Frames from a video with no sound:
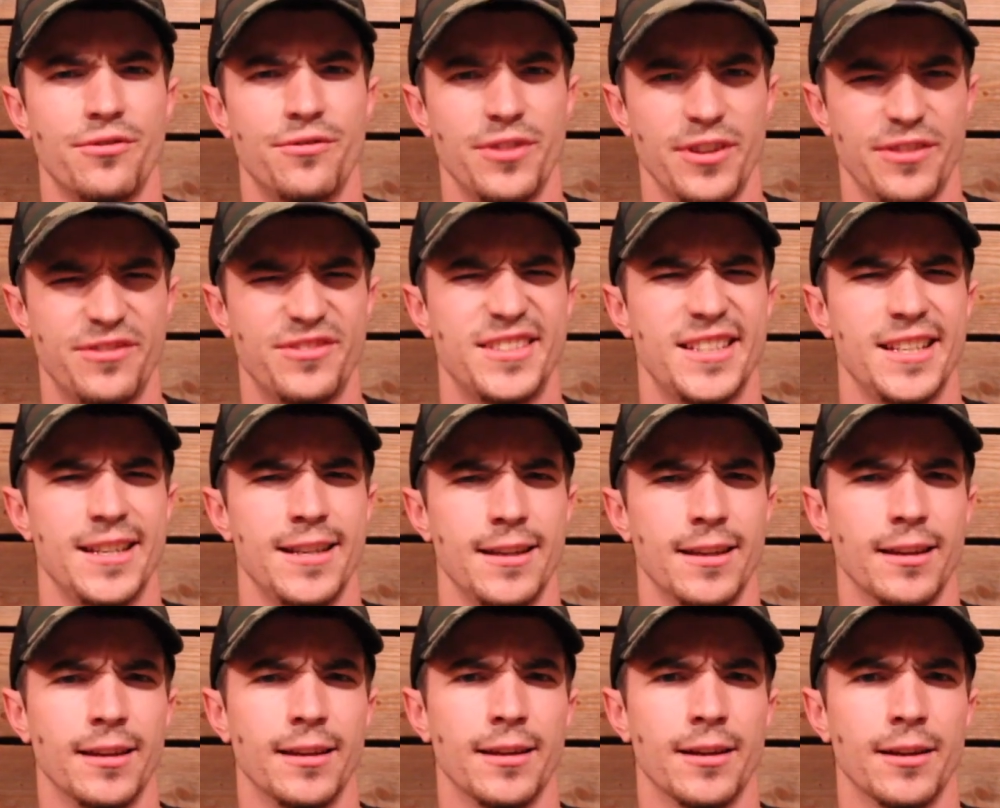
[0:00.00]

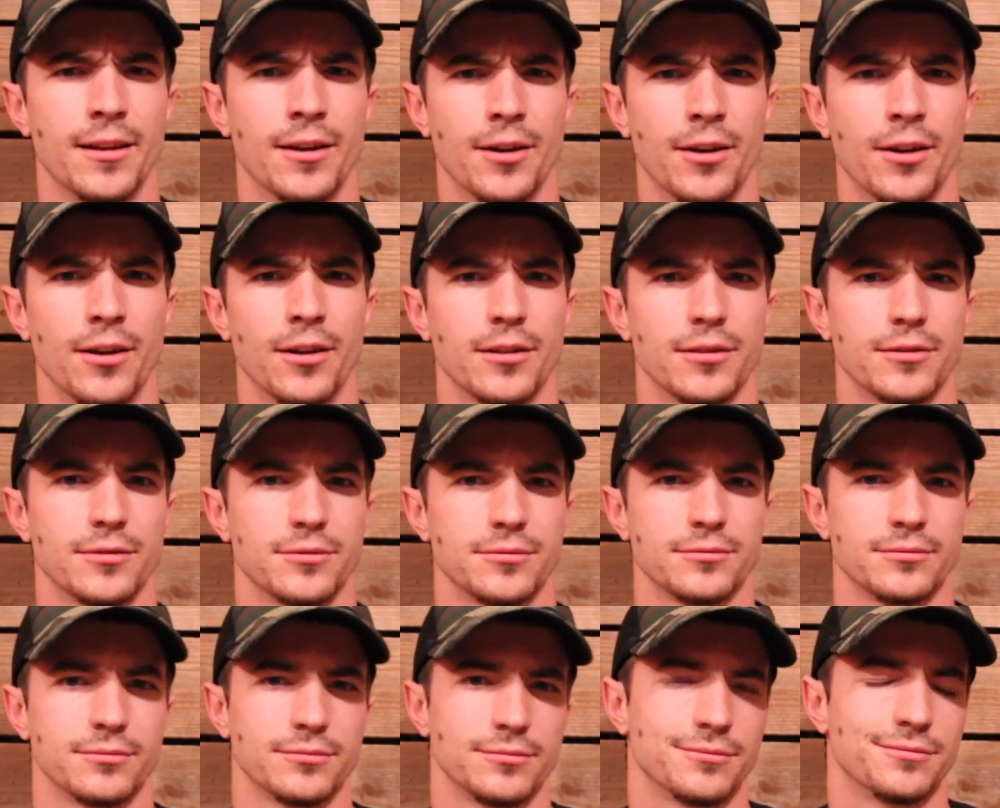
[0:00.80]
15-year.
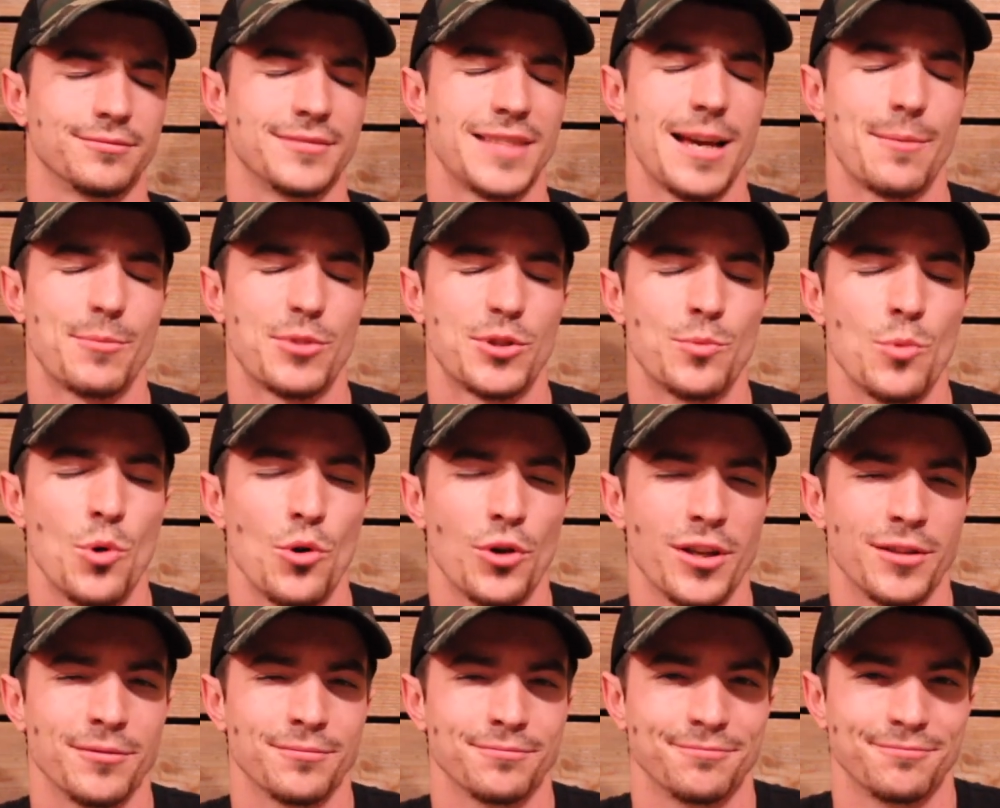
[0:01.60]
Happy
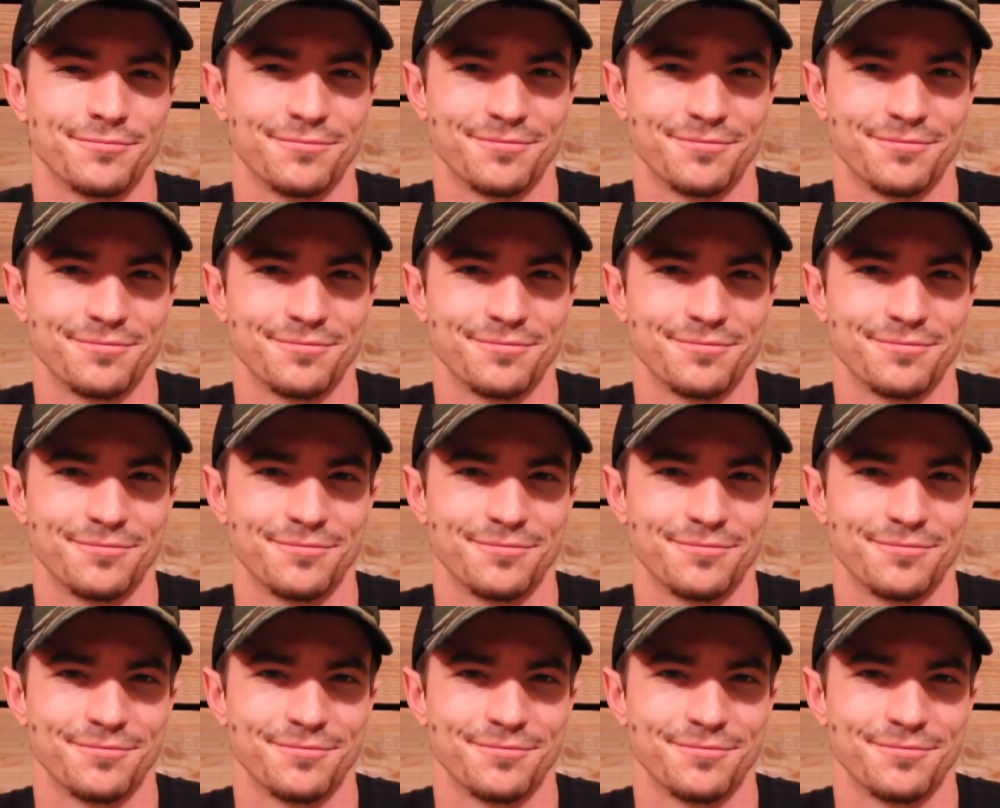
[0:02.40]
smoking.